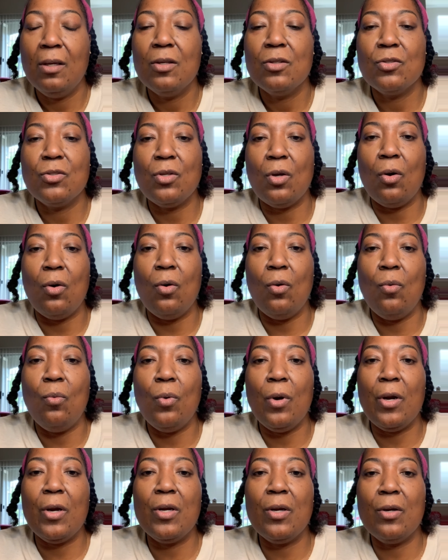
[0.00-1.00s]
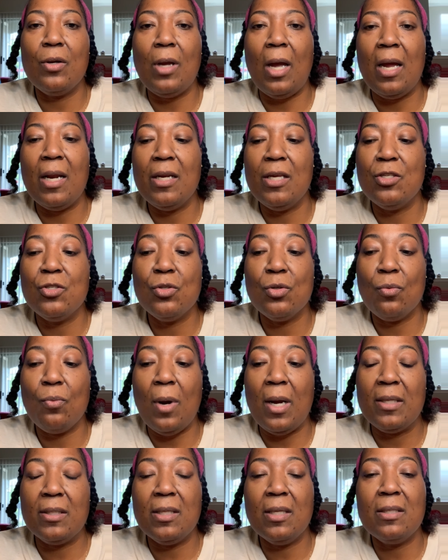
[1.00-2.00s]
So I need you to
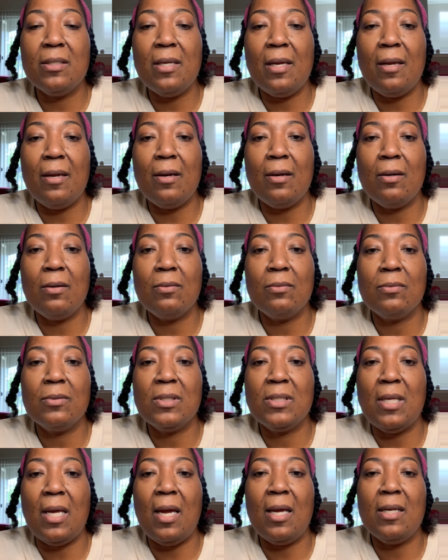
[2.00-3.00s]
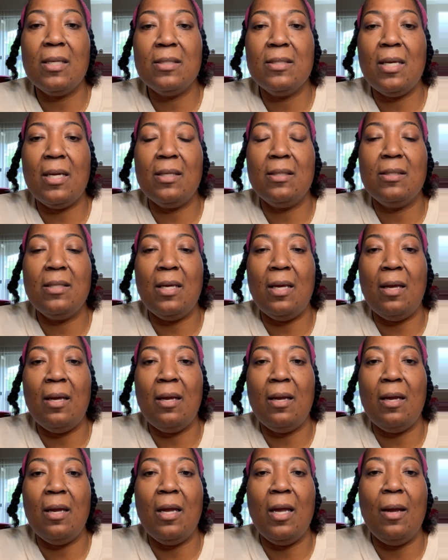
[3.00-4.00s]
write that down, sign and date
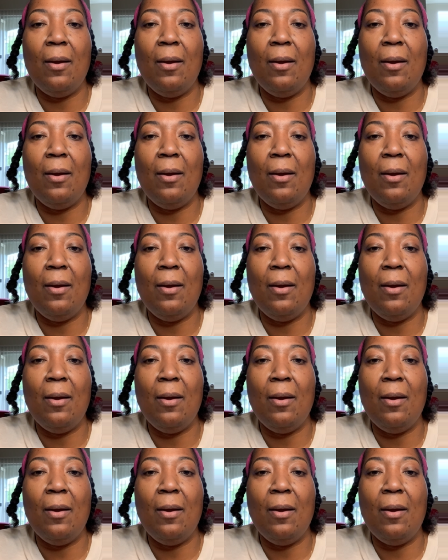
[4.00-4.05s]
that,